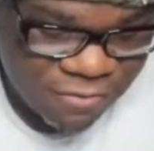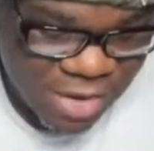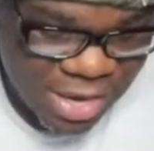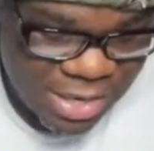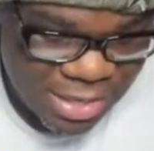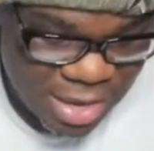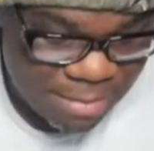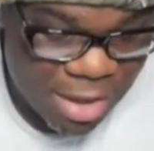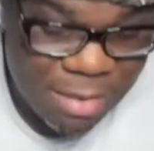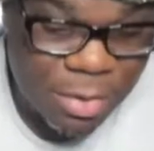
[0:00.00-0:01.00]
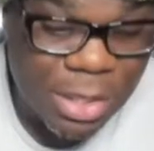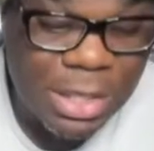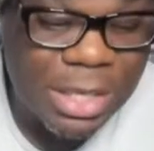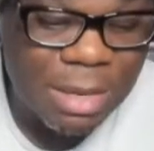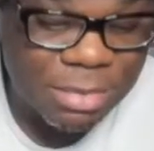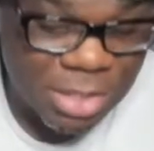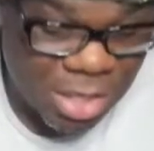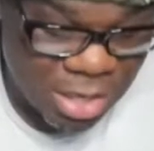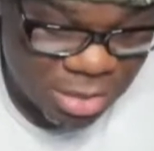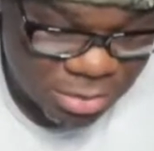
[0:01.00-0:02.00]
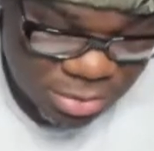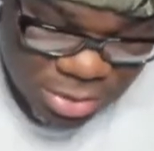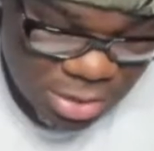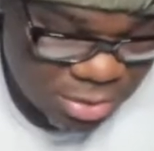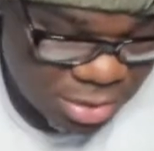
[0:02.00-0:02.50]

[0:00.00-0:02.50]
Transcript: flying it, I'm not even gonna look up to y'all. Hell